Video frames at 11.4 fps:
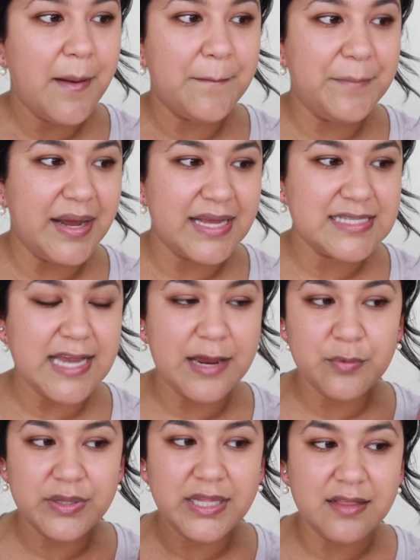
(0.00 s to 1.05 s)
but I
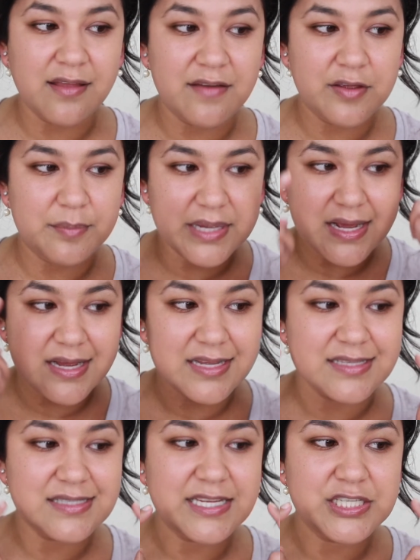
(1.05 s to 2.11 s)
really love it
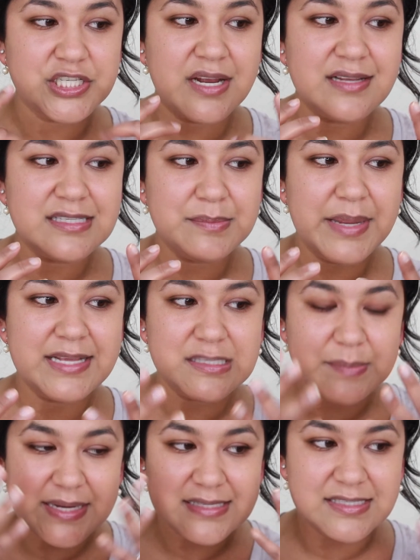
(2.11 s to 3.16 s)
because it just makes
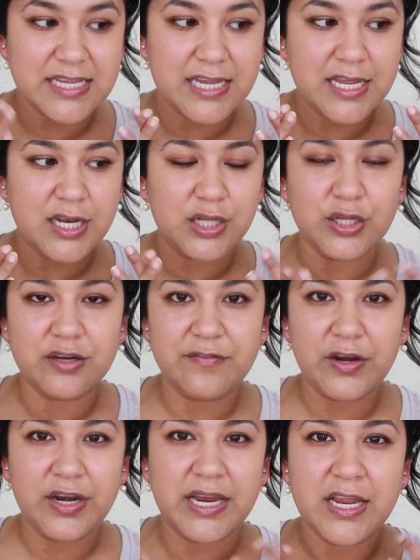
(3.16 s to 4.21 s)
my skin look
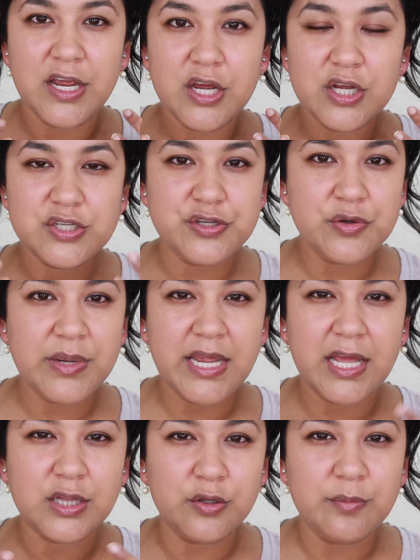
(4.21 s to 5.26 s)
very dewy
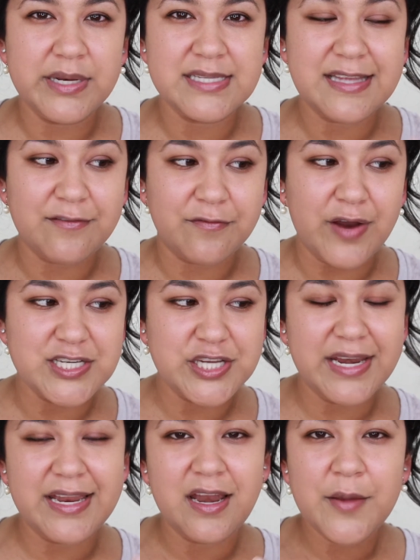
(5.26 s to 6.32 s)
and luminous and fresh
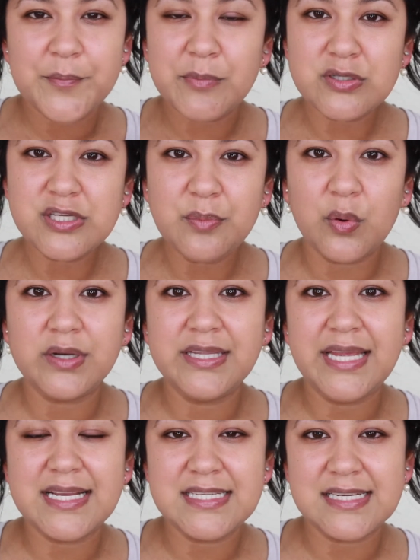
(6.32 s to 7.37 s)
and it most
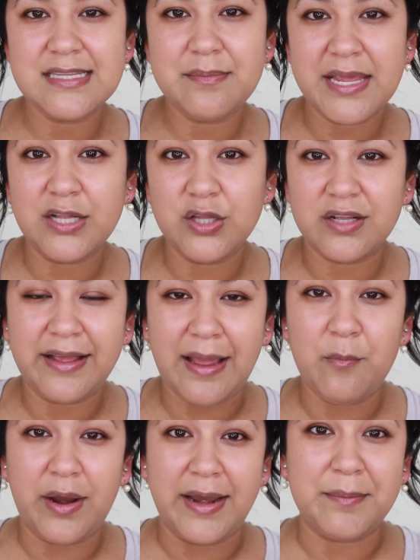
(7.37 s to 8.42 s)
importantly it doesn't make it look like
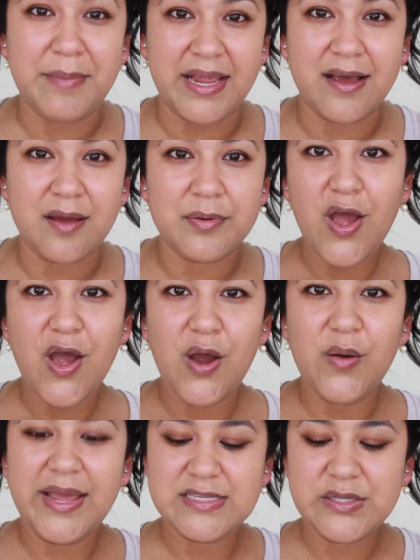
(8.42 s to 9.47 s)
I'm wearing makeup
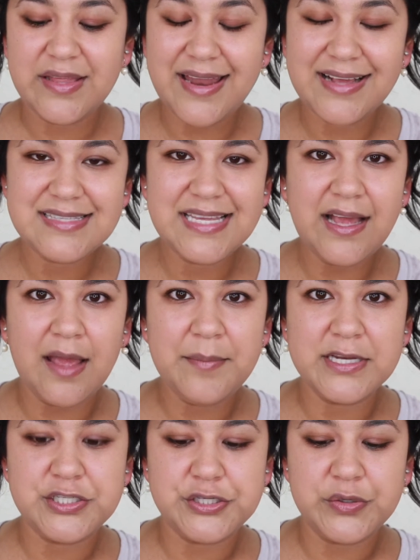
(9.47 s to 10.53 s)
okay so the next thing I'm
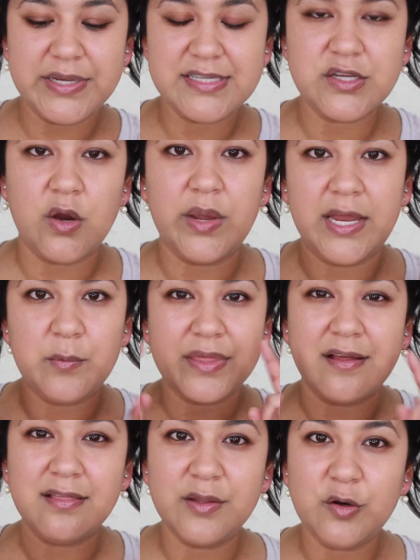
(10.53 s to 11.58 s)
gonna do is go in with
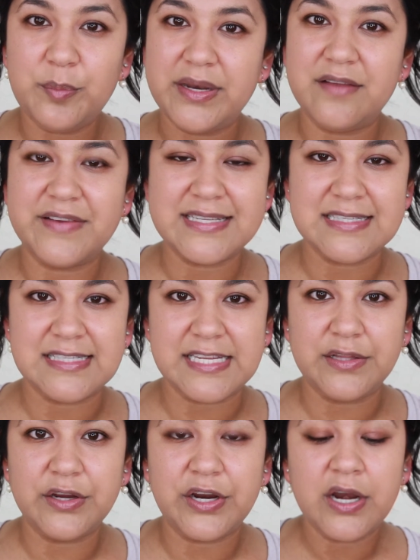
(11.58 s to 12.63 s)
a little bit of
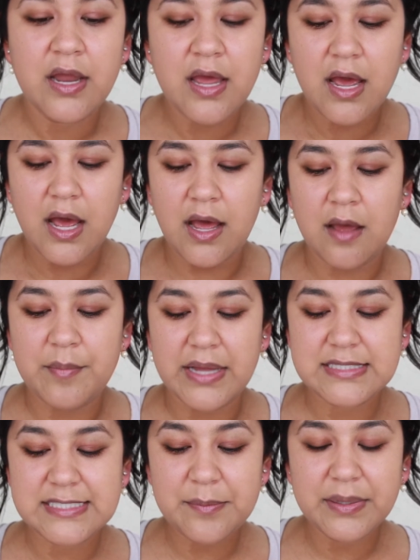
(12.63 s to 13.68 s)
concealer um,
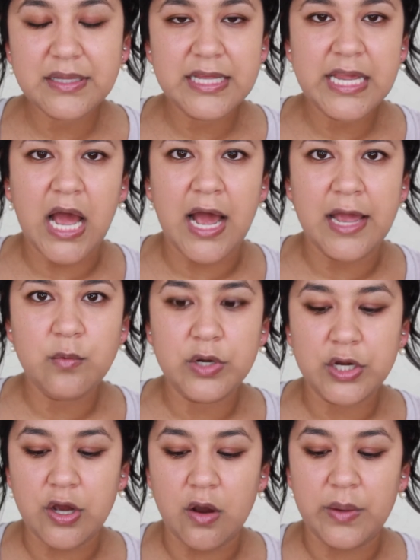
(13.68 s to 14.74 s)
typically I
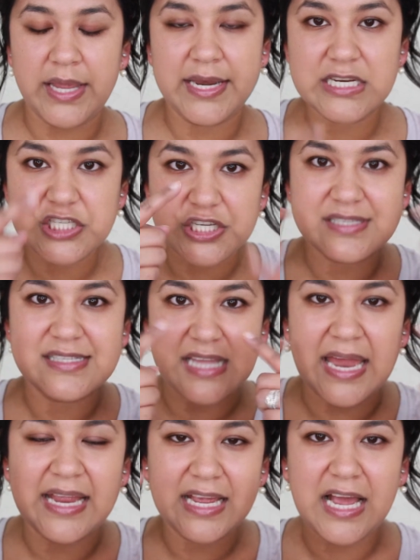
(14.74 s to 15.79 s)
would go in and just
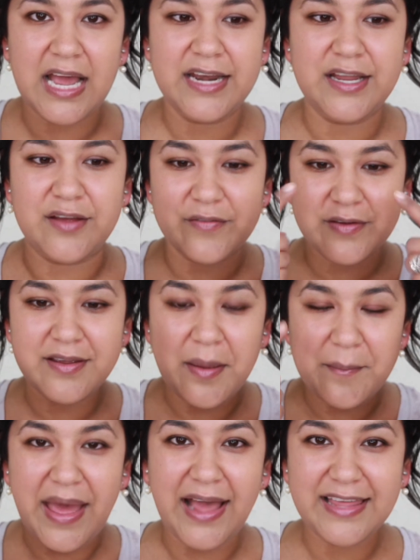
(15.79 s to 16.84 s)
like kind of
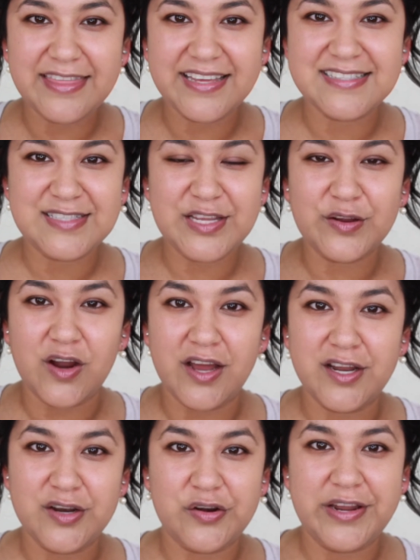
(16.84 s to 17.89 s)
pack the concealer
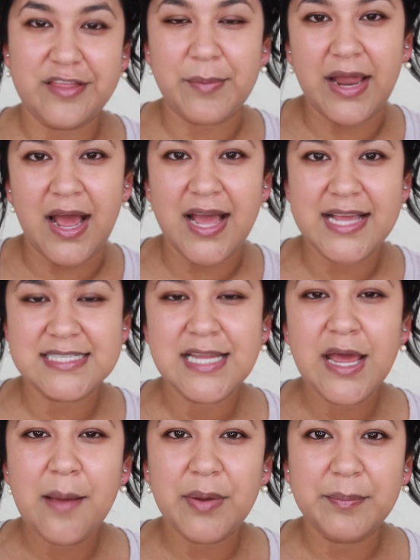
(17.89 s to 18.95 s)
on underneath my eyes,
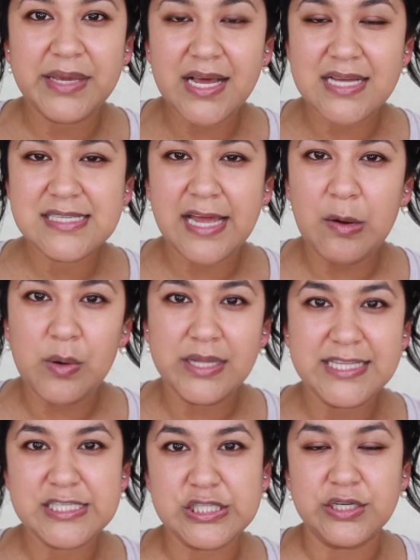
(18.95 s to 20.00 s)
but because I
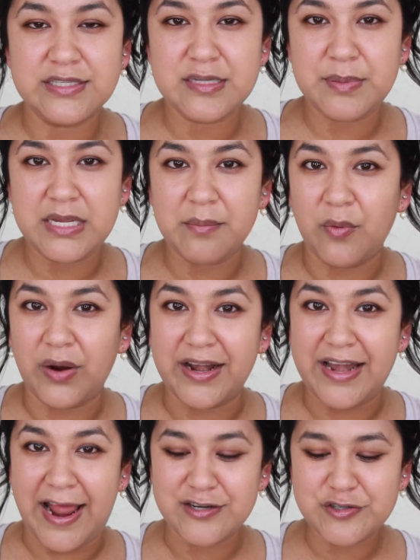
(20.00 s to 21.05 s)
want this look to be more
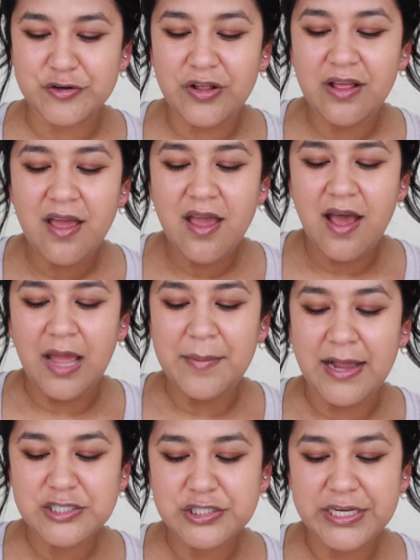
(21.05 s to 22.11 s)
natural, I'm
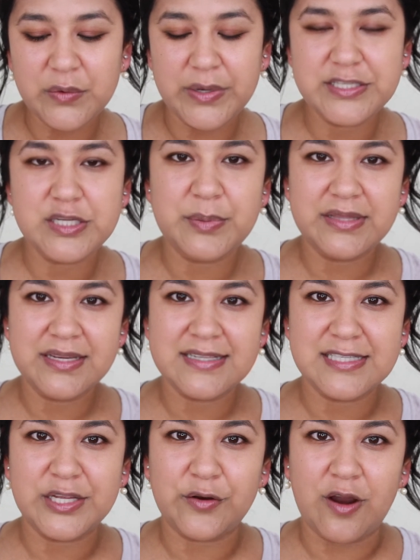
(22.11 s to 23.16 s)
actually going to put the
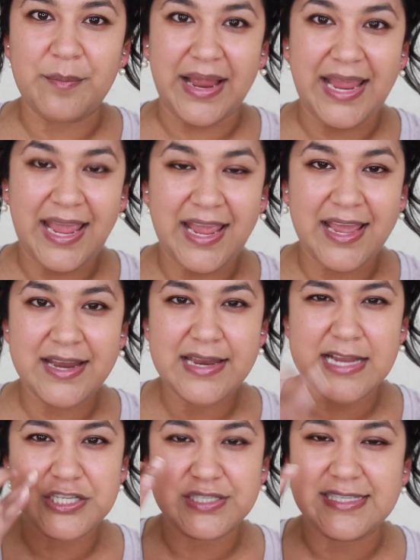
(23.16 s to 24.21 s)
concealer on my hand
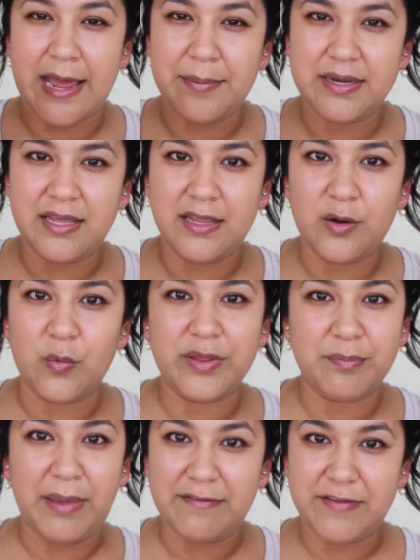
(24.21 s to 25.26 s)
and just dab it in
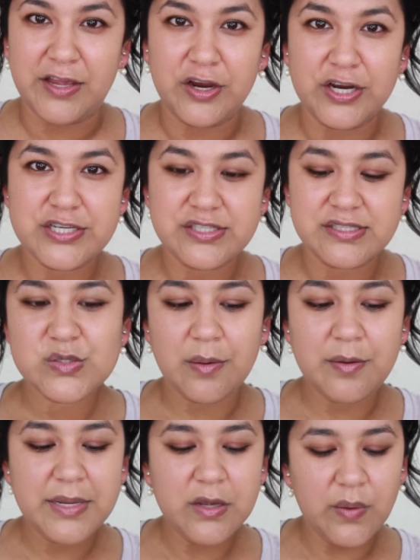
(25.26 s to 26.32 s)
with my fingers. So
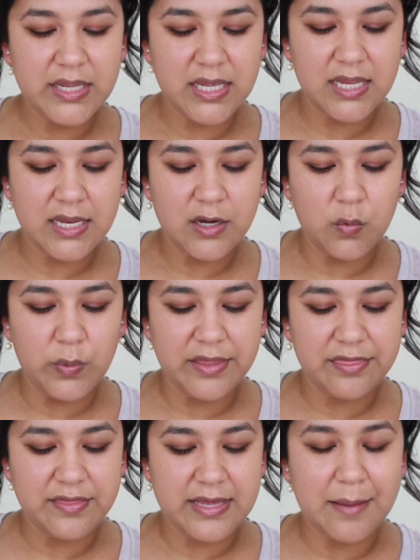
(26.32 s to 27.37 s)
I'm gonna be going in
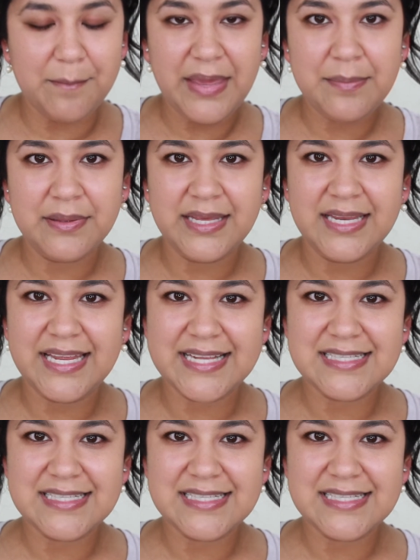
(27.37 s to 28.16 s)
with the Maybelline